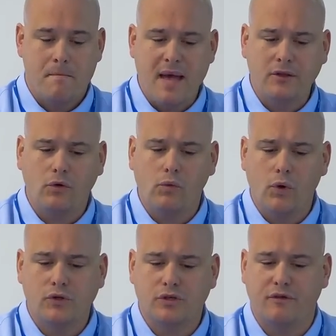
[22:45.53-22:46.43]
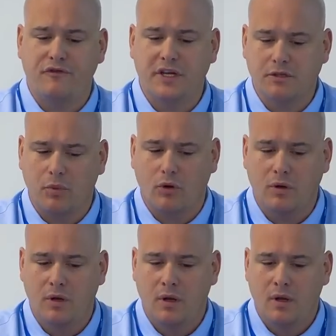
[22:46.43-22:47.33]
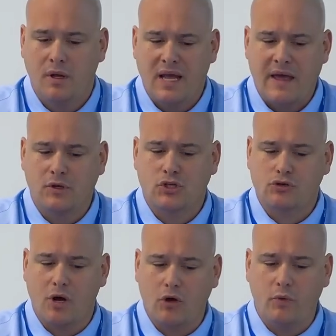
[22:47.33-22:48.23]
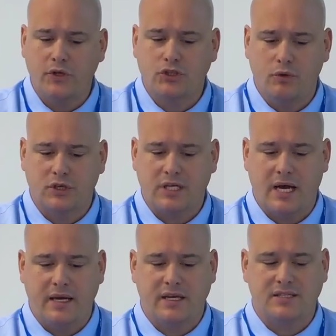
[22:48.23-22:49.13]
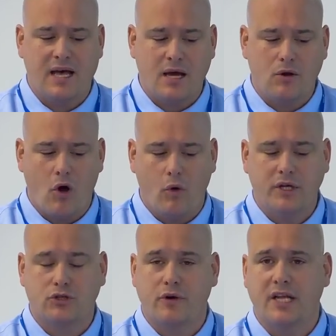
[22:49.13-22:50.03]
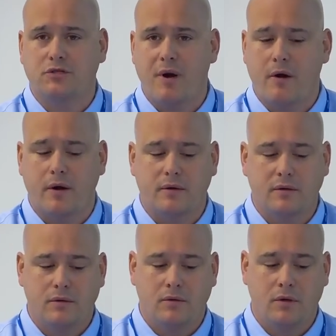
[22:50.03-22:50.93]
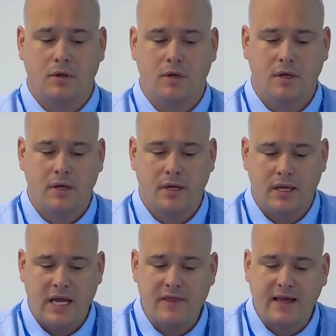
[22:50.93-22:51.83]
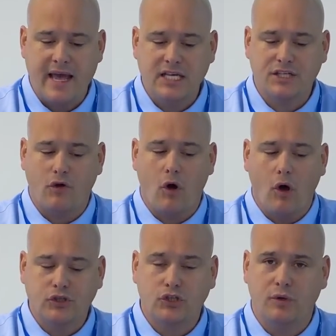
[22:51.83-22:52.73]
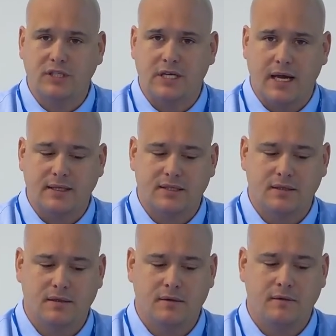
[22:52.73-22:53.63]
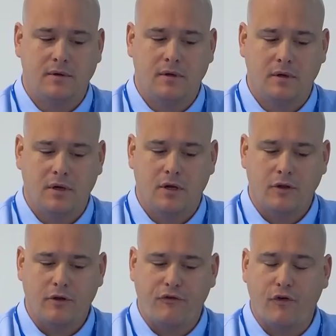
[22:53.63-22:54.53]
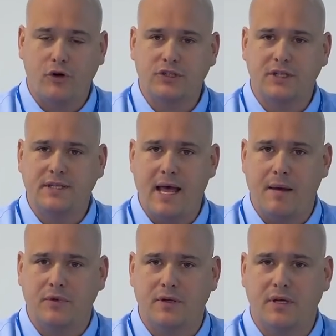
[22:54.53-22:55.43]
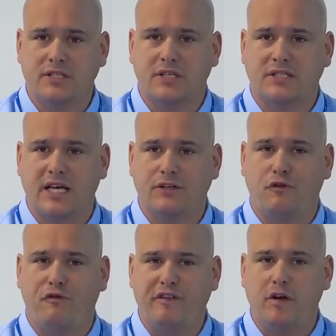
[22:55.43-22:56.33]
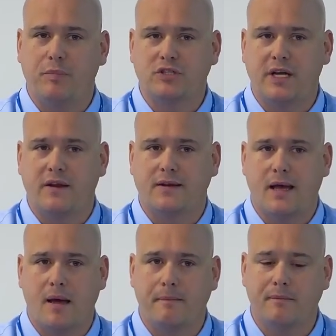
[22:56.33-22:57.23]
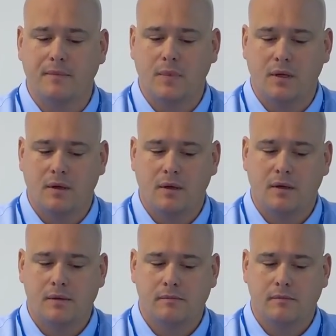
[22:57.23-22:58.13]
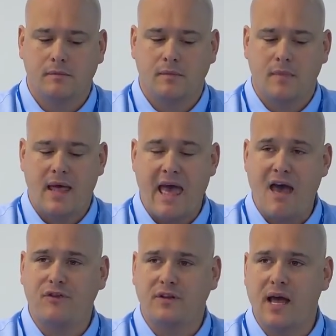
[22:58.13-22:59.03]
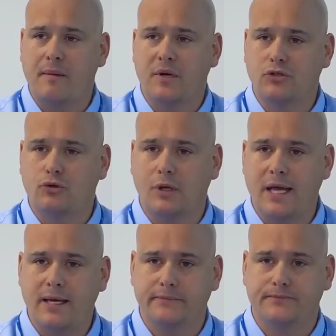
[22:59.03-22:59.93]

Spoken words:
Mental wounds are invisible, and the struggle with suicide is not always transparent. In the case of all suicides, the first attempt is successful 50% of the time. Half the time it is too late.